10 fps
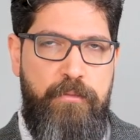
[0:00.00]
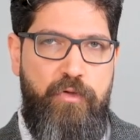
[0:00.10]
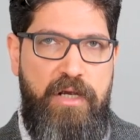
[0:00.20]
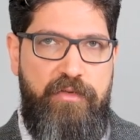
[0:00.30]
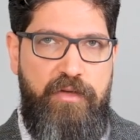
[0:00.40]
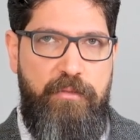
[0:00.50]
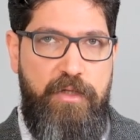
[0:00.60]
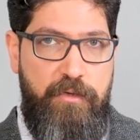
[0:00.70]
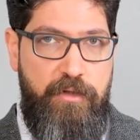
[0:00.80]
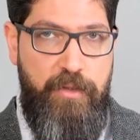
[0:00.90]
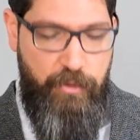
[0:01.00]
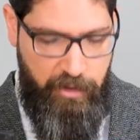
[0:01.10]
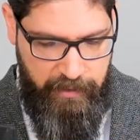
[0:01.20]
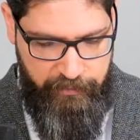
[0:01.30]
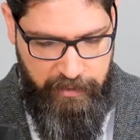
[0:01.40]
to accept liberal
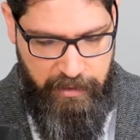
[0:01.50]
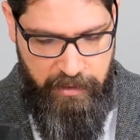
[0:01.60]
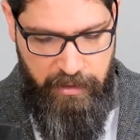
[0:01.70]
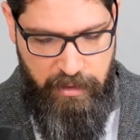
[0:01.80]
democracy,